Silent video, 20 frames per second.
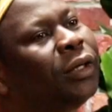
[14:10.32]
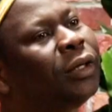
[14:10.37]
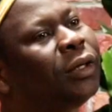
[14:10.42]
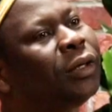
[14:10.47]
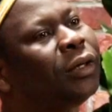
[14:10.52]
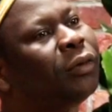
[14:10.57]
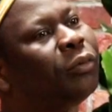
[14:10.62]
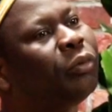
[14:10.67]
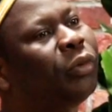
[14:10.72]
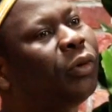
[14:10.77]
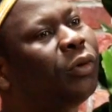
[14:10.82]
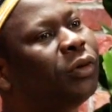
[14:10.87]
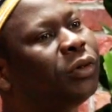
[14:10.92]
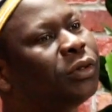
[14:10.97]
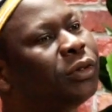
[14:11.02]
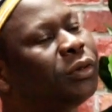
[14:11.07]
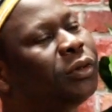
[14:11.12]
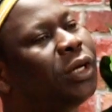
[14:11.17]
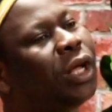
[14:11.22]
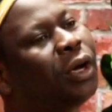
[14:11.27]

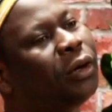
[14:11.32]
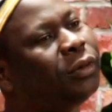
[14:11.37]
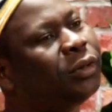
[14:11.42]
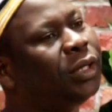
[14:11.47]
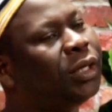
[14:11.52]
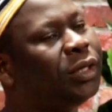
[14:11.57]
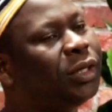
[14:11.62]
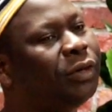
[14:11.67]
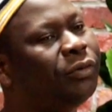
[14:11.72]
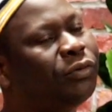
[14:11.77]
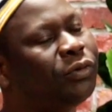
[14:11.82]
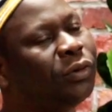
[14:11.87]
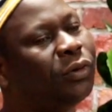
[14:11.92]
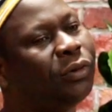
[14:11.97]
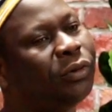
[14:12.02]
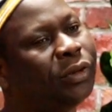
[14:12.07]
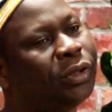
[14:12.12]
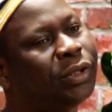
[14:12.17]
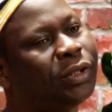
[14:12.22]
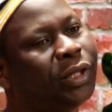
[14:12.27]
Because now that if you're
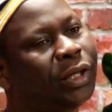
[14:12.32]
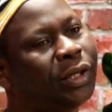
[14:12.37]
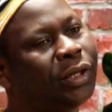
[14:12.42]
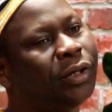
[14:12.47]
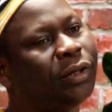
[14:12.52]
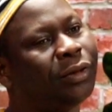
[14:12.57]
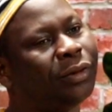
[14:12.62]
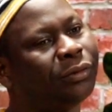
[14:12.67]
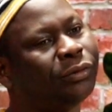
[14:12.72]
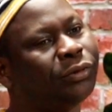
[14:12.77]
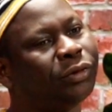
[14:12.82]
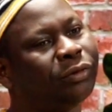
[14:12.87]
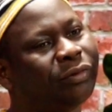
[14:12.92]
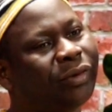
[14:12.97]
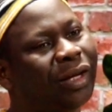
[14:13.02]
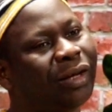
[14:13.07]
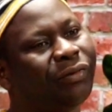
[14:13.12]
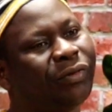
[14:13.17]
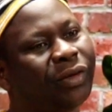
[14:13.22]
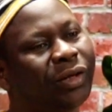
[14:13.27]
only thinking of
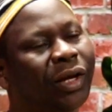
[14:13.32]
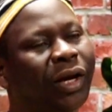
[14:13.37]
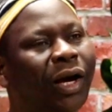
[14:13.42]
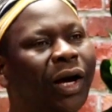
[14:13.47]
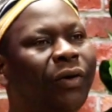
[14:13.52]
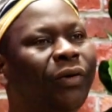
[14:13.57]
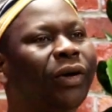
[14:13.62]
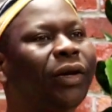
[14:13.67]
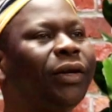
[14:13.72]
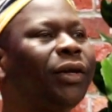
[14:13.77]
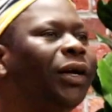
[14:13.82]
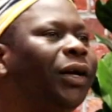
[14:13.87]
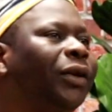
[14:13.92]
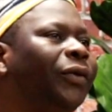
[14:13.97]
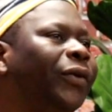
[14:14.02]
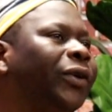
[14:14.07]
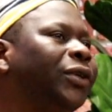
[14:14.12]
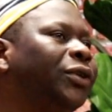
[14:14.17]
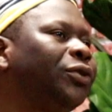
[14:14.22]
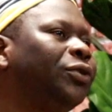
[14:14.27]
surviving, like how can I
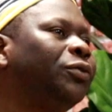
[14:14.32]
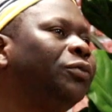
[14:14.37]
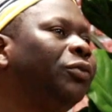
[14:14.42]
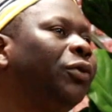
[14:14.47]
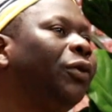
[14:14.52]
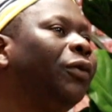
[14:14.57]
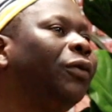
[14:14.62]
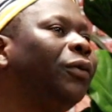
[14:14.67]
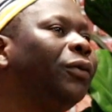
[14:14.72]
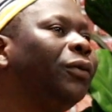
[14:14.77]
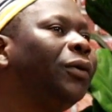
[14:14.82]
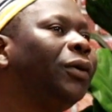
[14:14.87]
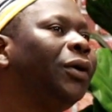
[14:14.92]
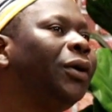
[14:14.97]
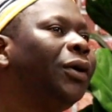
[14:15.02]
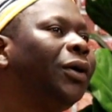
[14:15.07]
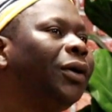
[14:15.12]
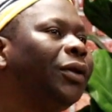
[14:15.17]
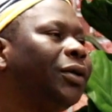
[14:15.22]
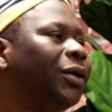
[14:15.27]
reach tomorrow,
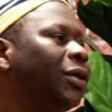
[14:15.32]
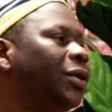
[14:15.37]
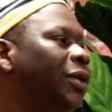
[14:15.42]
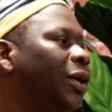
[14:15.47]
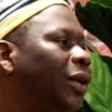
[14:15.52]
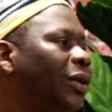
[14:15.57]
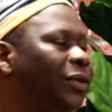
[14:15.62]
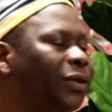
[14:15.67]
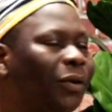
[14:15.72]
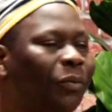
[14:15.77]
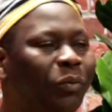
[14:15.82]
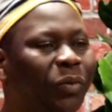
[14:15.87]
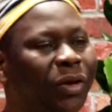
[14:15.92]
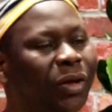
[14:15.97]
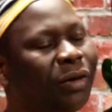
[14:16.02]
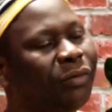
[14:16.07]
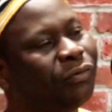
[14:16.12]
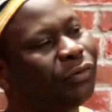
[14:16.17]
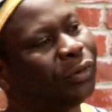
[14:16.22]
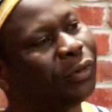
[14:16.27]
then there are some
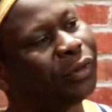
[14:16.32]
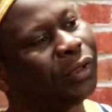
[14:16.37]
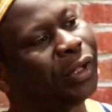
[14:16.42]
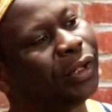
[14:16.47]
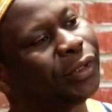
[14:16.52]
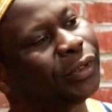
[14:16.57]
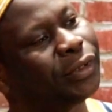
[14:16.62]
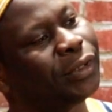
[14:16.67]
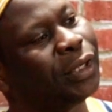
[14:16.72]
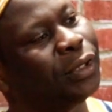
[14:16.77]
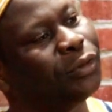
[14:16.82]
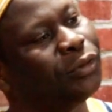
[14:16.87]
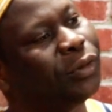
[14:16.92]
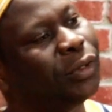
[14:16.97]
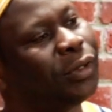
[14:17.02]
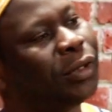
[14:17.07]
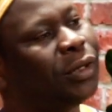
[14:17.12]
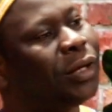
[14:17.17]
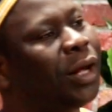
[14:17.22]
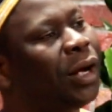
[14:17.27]
meaningful things that you're
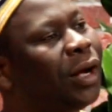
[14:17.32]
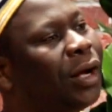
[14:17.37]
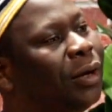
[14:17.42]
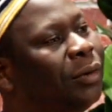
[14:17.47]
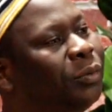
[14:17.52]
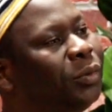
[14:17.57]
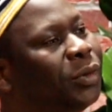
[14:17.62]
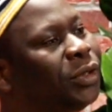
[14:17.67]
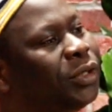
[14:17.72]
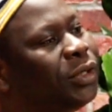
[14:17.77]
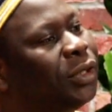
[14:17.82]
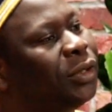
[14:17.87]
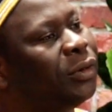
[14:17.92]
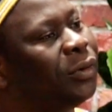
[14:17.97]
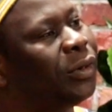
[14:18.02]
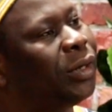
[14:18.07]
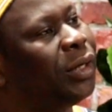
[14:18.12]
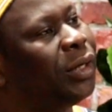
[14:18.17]
not accomplishing, right?